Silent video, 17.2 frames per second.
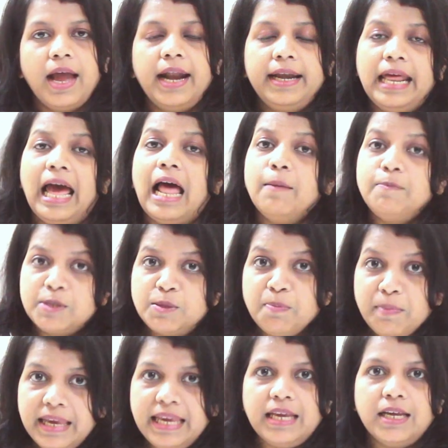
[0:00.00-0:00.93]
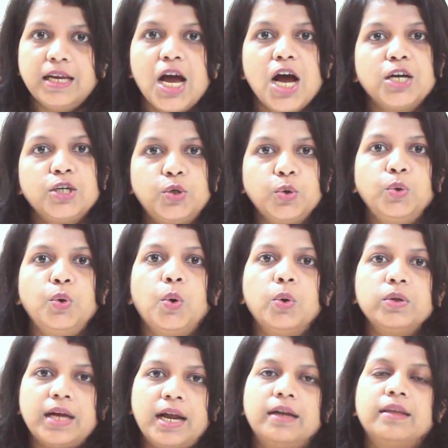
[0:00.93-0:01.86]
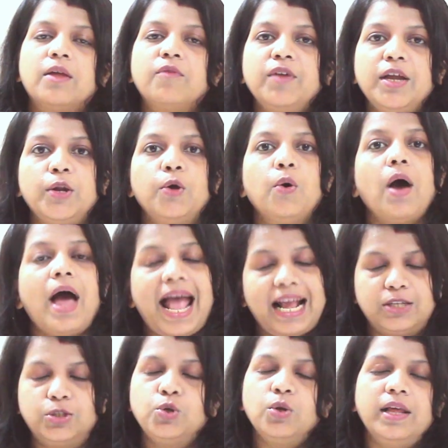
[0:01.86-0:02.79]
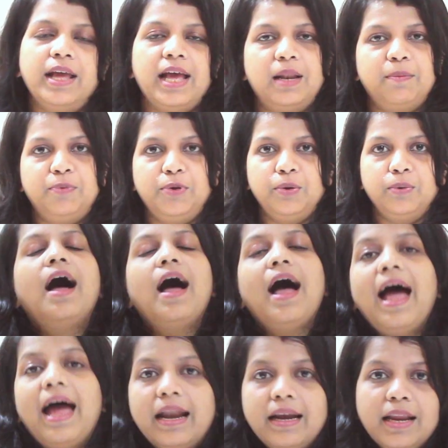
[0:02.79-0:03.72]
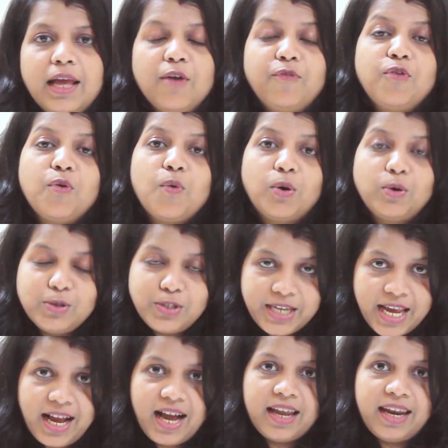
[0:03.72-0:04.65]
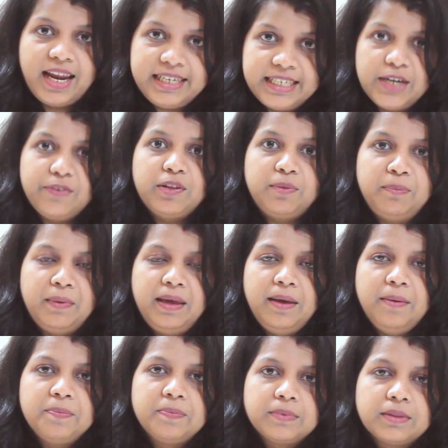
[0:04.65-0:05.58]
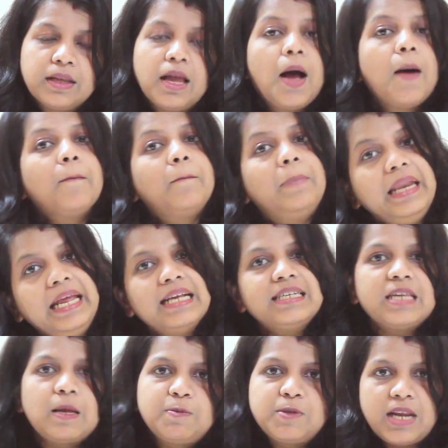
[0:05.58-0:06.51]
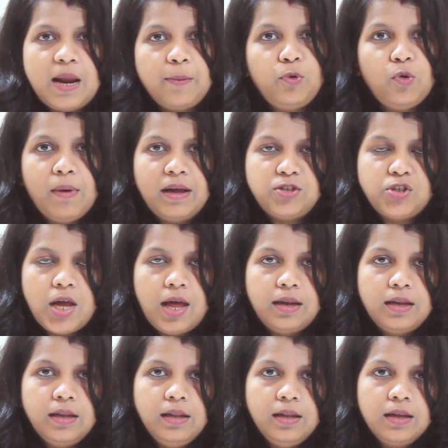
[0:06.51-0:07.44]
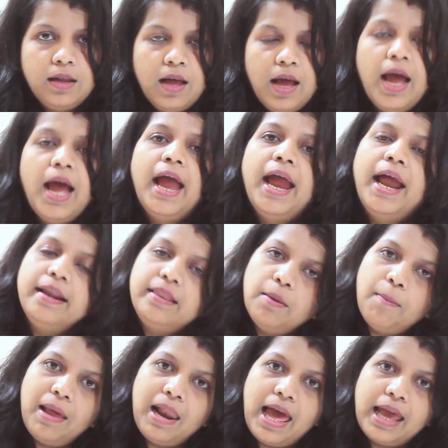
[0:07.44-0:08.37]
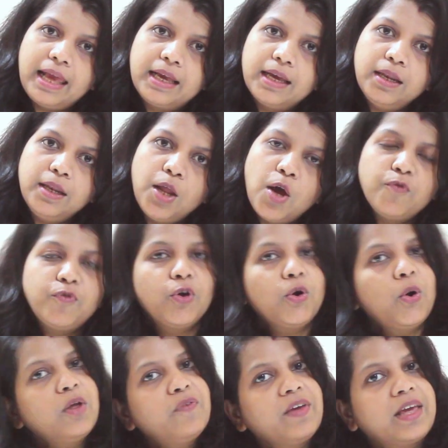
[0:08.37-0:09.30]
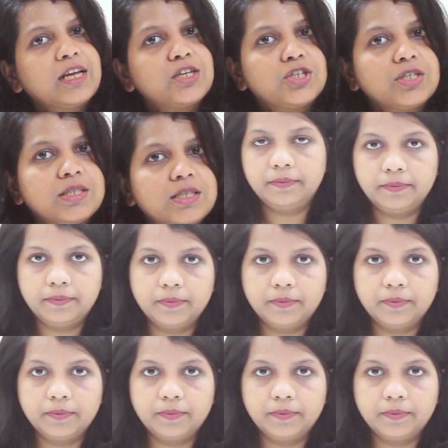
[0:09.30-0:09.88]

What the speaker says: It helps me to know that the video actually helped you. And if you want to stay connected with me, please subscribe to my channel. Hit the bell icon for notification.